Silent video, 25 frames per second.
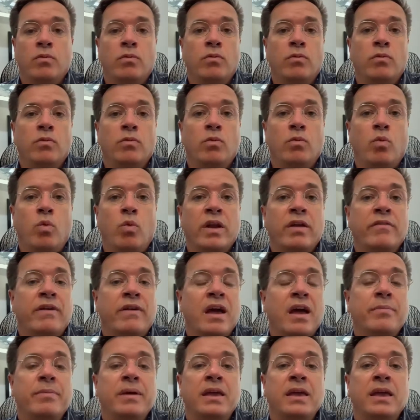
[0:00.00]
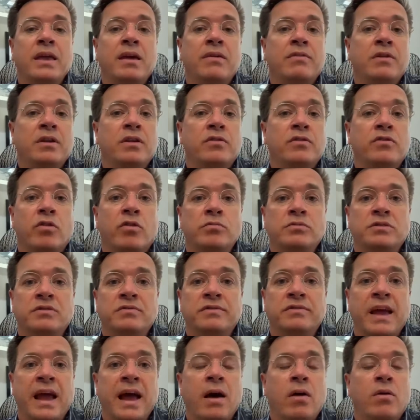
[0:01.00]
what have I been given in terms of
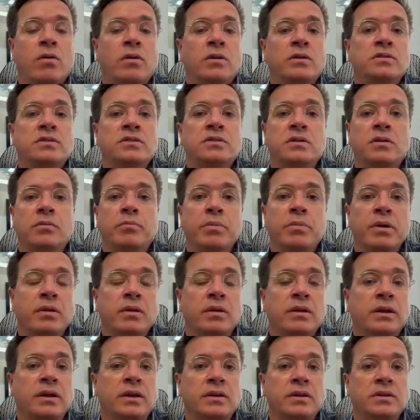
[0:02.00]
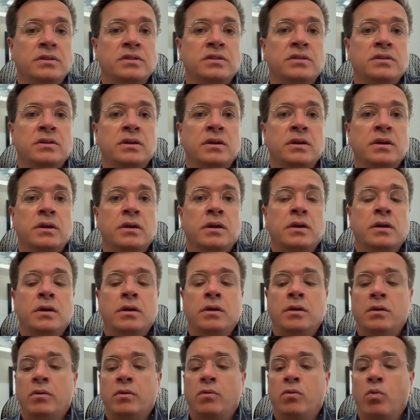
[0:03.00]
talents and abilities?
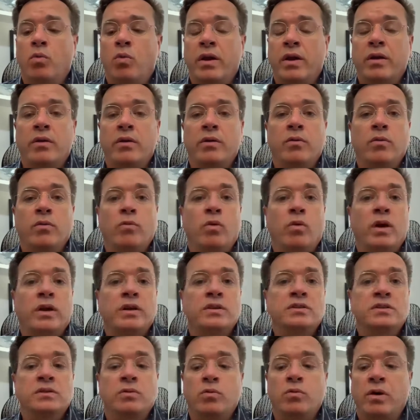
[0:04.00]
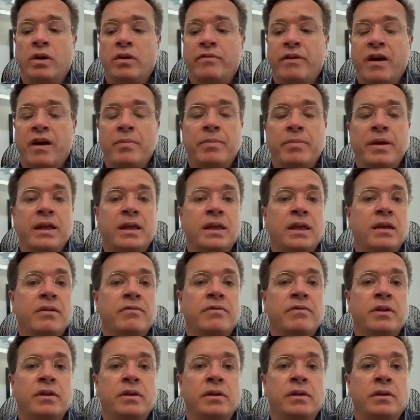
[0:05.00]
What have I been
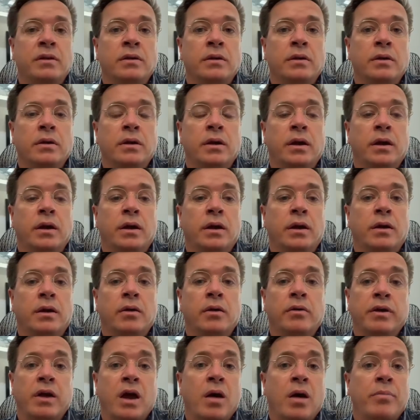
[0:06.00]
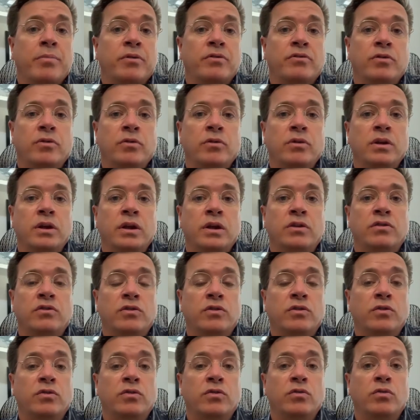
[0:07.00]
given or the opportunity
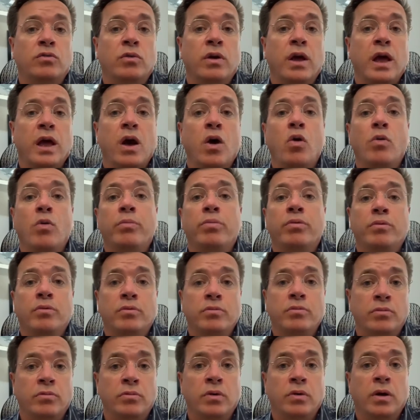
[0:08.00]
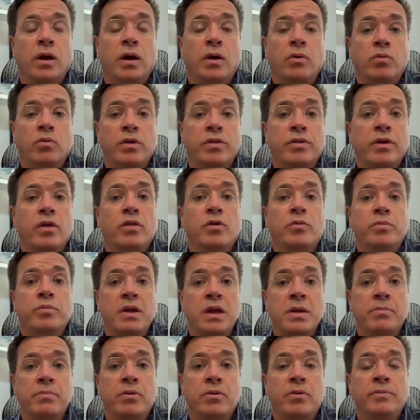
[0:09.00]
to help with other
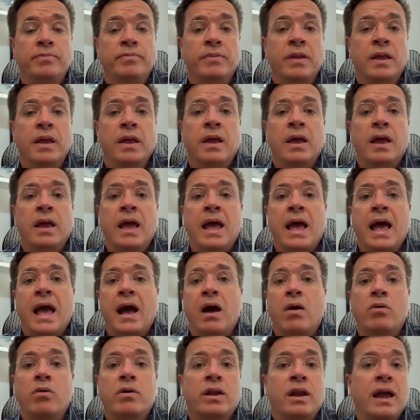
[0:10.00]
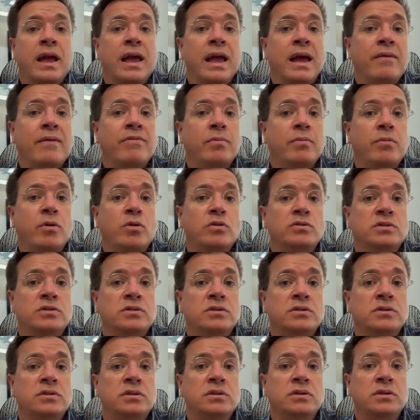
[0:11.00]
people? How can I have the most
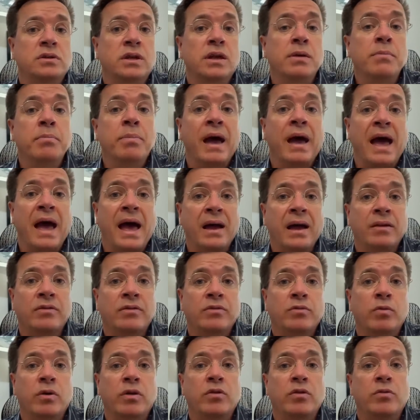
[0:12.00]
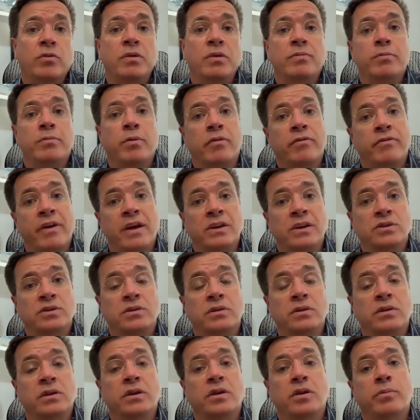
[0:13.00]
impact, whether it be
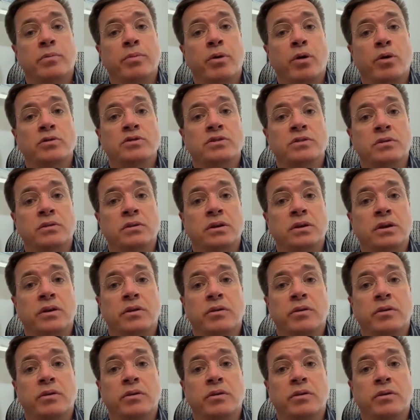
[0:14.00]
professionally or personally, or